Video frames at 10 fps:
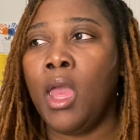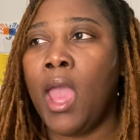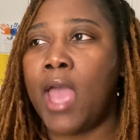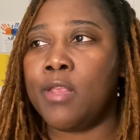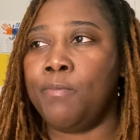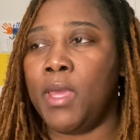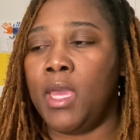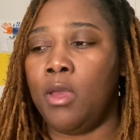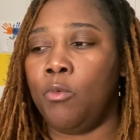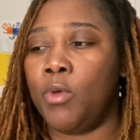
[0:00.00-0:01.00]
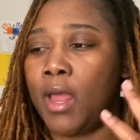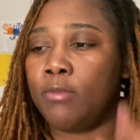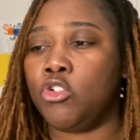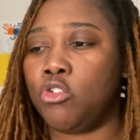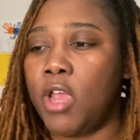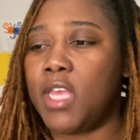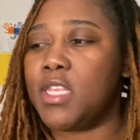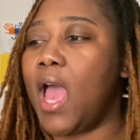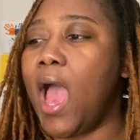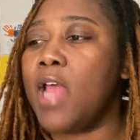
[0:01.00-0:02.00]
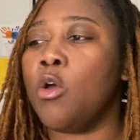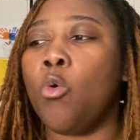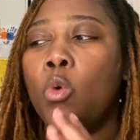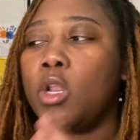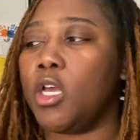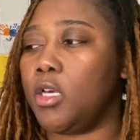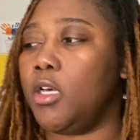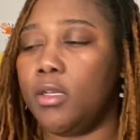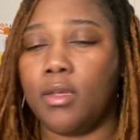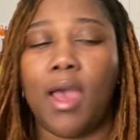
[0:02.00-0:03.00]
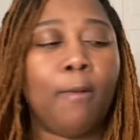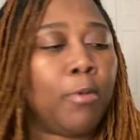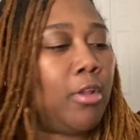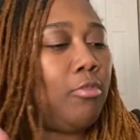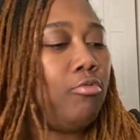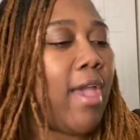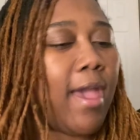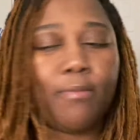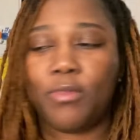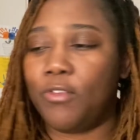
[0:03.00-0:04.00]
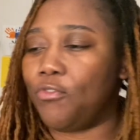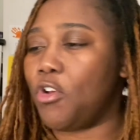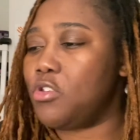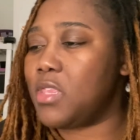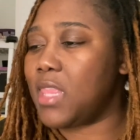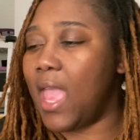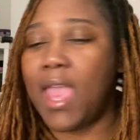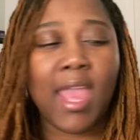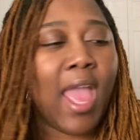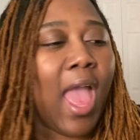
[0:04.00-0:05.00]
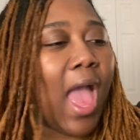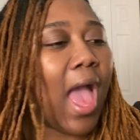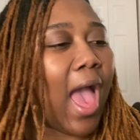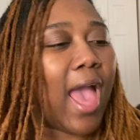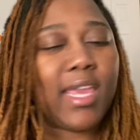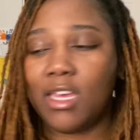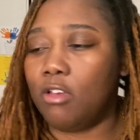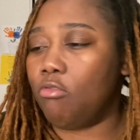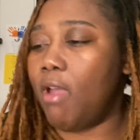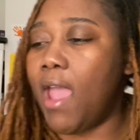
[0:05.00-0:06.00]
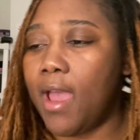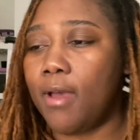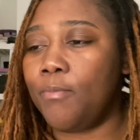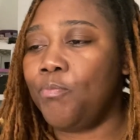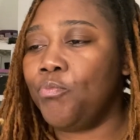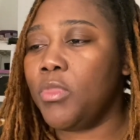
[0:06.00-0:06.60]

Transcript: has been, when I'm stressed, I don't want to cook. I'm going to grab the first thing I can grab.